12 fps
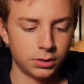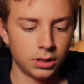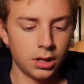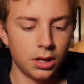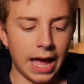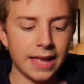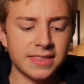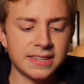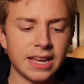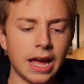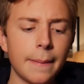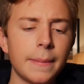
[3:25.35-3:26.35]
Yeah. At
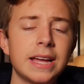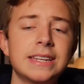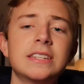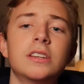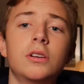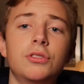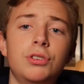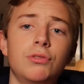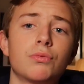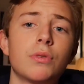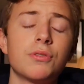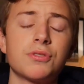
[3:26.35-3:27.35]
the time, I didn't know she
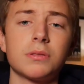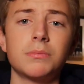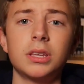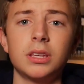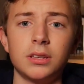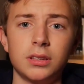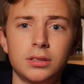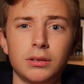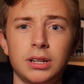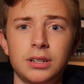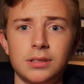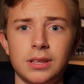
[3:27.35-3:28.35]
was roasting me,
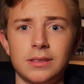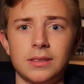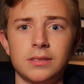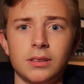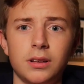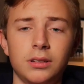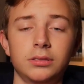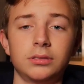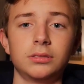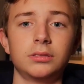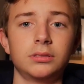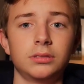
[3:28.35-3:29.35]
so I just, at the song,
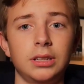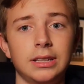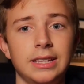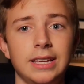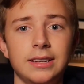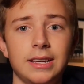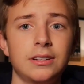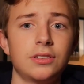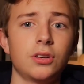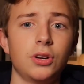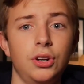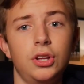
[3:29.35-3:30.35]
at the end, I
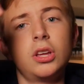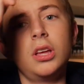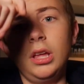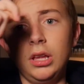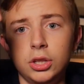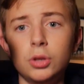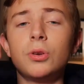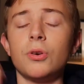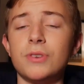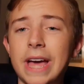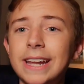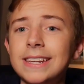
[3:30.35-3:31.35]
just heard, "You
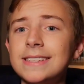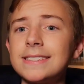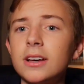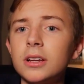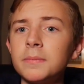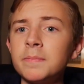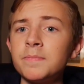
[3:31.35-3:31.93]
your daddy's son."